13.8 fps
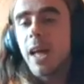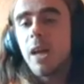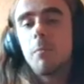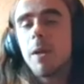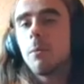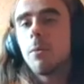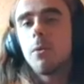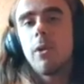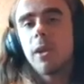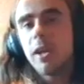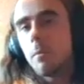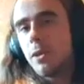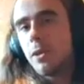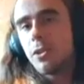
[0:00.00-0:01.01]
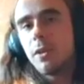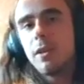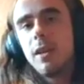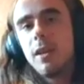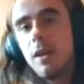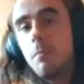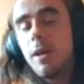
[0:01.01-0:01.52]
people, like you mentioned
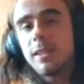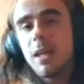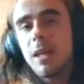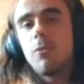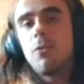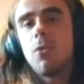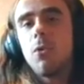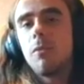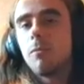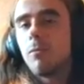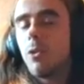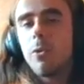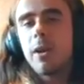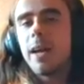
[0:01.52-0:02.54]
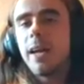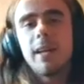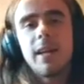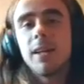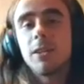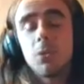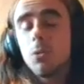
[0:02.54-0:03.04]
Matt's name before, real keen, and that's
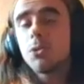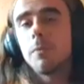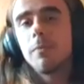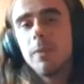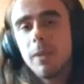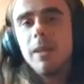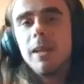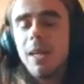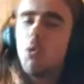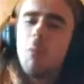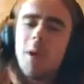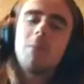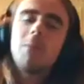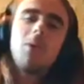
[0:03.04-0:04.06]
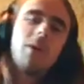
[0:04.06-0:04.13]
awesome. Need more people like that.